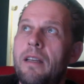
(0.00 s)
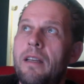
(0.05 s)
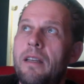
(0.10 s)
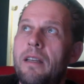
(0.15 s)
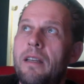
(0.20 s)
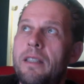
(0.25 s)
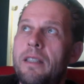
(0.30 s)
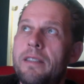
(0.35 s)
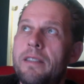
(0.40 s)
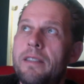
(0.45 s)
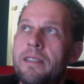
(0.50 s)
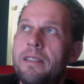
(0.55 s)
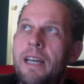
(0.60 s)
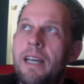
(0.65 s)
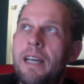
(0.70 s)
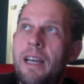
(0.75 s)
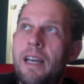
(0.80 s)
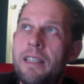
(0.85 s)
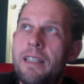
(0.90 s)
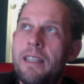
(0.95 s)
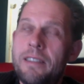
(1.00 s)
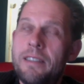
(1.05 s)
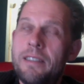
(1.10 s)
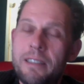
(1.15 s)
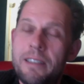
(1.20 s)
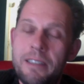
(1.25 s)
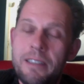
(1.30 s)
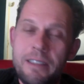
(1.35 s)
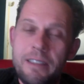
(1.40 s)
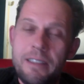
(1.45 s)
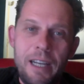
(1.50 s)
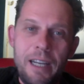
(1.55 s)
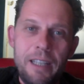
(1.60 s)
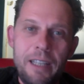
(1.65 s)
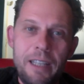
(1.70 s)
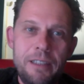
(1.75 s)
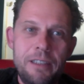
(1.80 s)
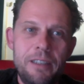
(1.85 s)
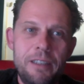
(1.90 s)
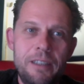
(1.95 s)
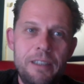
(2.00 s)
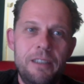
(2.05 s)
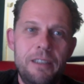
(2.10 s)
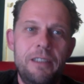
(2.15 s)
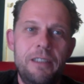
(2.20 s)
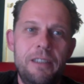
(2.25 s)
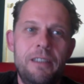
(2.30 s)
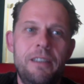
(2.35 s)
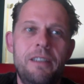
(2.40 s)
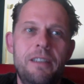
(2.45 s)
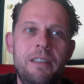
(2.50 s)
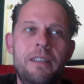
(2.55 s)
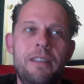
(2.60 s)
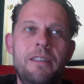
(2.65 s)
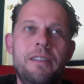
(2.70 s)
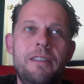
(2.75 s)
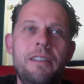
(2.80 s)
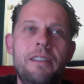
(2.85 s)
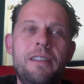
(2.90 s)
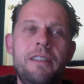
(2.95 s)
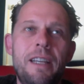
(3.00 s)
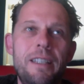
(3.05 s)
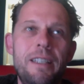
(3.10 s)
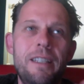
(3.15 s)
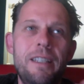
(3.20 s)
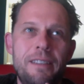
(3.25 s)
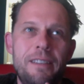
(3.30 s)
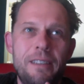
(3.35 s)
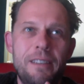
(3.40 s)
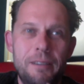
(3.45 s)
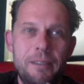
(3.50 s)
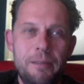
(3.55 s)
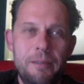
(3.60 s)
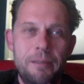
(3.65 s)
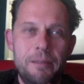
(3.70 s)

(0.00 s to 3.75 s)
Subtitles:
it's a design. It's a test.